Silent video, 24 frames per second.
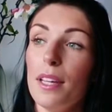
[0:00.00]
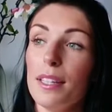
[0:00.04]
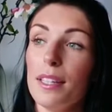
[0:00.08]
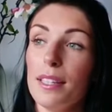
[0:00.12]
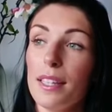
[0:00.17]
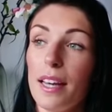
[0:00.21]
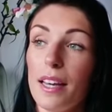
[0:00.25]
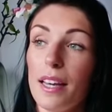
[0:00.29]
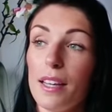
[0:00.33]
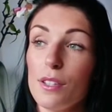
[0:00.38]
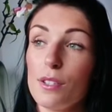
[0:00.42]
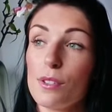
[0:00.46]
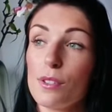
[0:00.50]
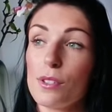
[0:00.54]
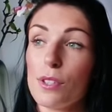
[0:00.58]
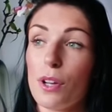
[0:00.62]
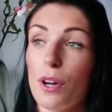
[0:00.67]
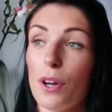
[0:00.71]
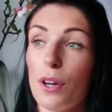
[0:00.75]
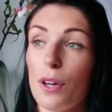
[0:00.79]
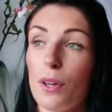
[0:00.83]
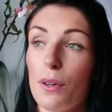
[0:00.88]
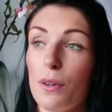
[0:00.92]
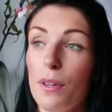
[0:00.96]
Yeah,
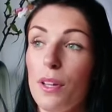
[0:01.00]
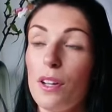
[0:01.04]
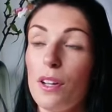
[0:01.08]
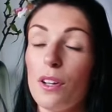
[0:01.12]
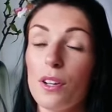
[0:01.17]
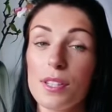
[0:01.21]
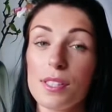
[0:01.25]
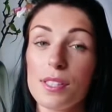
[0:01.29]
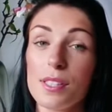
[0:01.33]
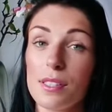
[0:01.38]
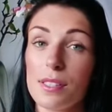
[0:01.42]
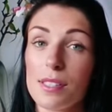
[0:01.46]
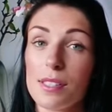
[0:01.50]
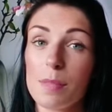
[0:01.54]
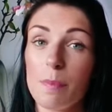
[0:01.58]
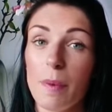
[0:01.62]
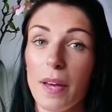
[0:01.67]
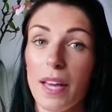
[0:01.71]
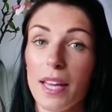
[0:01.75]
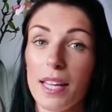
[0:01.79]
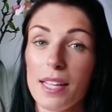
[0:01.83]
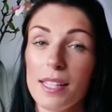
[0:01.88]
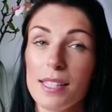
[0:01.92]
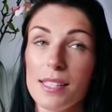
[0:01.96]
so Lost in
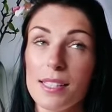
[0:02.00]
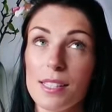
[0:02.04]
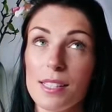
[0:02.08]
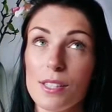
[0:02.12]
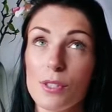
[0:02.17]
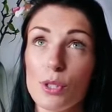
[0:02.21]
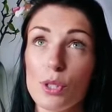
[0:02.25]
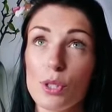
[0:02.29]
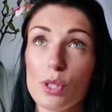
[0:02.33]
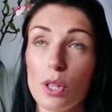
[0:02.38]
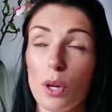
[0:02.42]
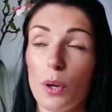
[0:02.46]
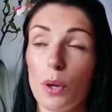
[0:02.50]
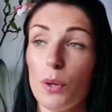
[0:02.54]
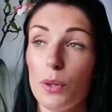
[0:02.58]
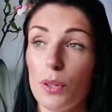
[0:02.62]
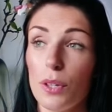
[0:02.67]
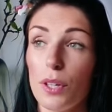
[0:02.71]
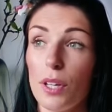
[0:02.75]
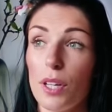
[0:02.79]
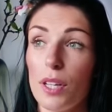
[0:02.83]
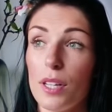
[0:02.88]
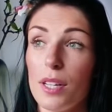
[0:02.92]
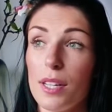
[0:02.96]
Space, it's so
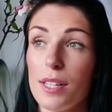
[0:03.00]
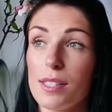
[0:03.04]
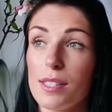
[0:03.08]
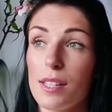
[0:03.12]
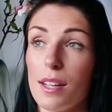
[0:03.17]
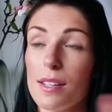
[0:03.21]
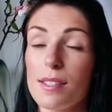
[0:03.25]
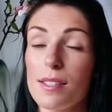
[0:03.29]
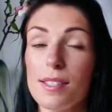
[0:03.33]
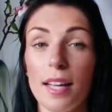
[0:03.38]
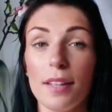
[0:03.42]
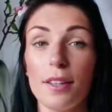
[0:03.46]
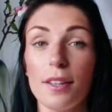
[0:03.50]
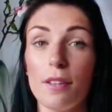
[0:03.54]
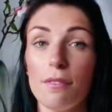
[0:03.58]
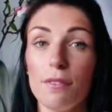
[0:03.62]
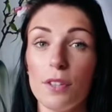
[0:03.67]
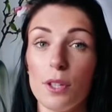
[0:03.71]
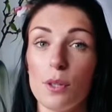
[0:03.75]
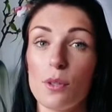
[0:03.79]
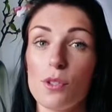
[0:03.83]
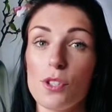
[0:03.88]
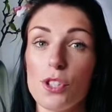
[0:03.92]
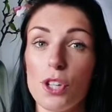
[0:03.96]
good. It's like set in the
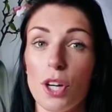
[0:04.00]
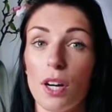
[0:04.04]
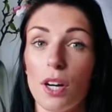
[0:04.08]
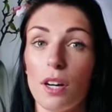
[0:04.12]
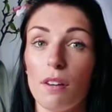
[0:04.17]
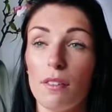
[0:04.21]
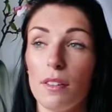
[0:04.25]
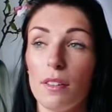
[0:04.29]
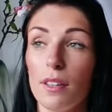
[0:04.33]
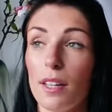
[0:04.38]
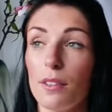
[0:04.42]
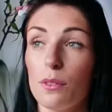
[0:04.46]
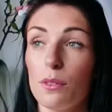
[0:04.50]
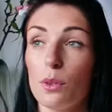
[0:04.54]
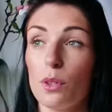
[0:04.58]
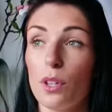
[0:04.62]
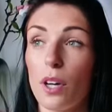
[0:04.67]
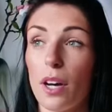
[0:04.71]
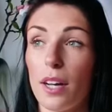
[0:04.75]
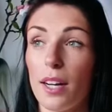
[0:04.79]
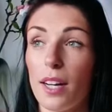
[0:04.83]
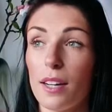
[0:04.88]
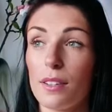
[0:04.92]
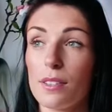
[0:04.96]
future, and they're all
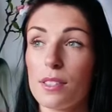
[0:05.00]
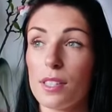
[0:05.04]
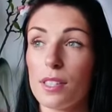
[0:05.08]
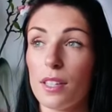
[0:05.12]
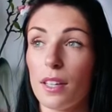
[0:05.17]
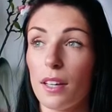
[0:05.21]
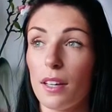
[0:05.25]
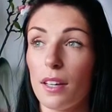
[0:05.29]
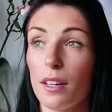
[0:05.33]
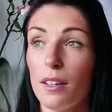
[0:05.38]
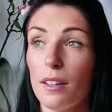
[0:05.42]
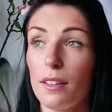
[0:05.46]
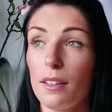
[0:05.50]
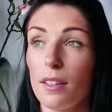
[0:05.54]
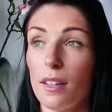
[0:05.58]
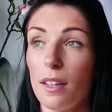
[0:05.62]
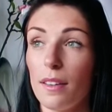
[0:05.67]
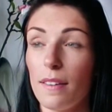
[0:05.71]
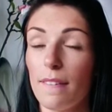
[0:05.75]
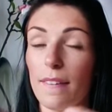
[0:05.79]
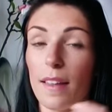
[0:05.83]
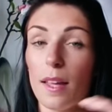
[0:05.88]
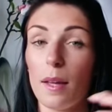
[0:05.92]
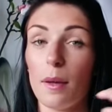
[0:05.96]
going out to, I
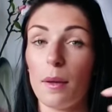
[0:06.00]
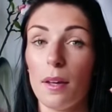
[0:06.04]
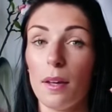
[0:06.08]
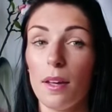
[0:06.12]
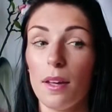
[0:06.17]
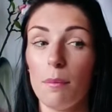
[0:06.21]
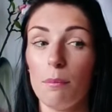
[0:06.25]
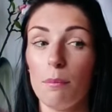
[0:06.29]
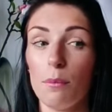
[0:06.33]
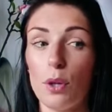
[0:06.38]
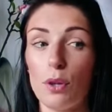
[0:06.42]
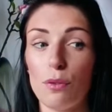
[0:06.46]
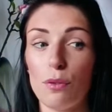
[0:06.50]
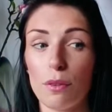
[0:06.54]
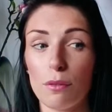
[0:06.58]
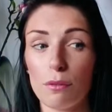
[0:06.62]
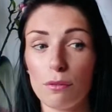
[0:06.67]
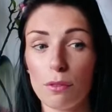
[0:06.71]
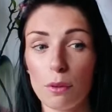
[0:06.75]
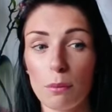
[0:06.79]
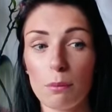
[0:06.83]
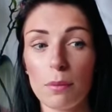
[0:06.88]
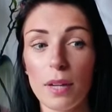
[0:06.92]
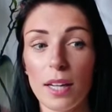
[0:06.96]
think they're moving
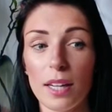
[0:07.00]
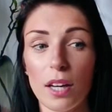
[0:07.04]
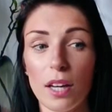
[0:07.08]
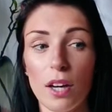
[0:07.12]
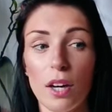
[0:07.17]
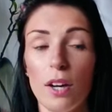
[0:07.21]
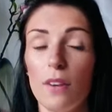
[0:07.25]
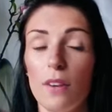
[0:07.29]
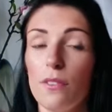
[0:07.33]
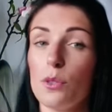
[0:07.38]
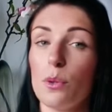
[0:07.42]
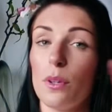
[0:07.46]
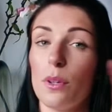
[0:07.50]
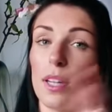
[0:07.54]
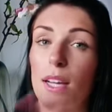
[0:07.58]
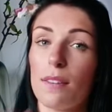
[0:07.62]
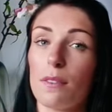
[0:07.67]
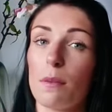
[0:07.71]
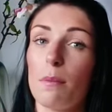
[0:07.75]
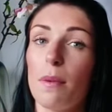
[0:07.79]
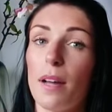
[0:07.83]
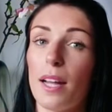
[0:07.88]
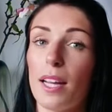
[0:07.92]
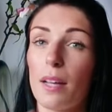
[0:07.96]
from planet Earth to
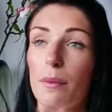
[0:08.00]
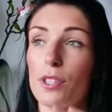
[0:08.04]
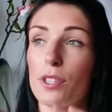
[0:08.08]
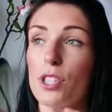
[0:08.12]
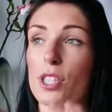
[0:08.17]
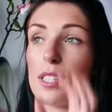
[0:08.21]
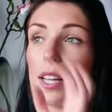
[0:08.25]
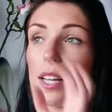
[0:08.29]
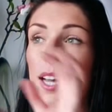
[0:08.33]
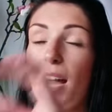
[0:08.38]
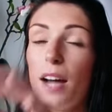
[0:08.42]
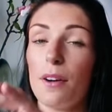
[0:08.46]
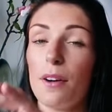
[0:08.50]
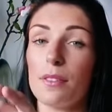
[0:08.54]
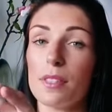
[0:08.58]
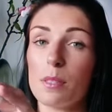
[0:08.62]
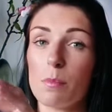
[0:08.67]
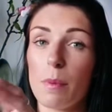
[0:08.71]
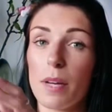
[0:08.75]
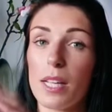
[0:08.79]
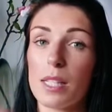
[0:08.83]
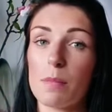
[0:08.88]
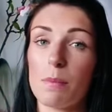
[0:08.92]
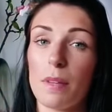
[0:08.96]
another planet, which is like out in
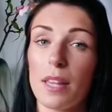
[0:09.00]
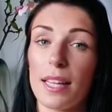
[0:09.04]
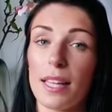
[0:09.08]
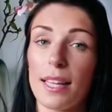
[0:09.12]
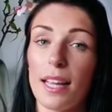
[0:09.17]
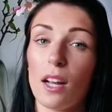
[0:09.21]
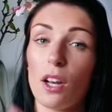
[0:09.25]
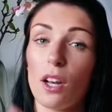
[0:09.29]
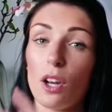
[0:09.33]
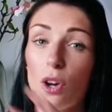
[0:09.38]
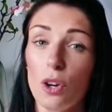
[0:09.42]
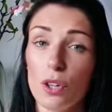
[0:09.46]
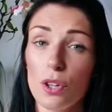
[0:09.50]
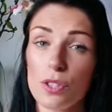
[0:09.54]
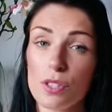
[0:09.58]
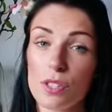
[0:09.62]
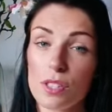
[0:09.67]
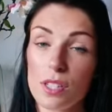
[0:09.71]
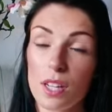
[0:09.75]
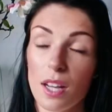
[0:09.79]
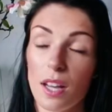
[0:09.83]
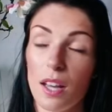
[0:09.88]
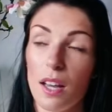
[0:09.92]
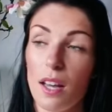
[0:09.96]
space, but they get
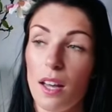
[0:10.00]
lost.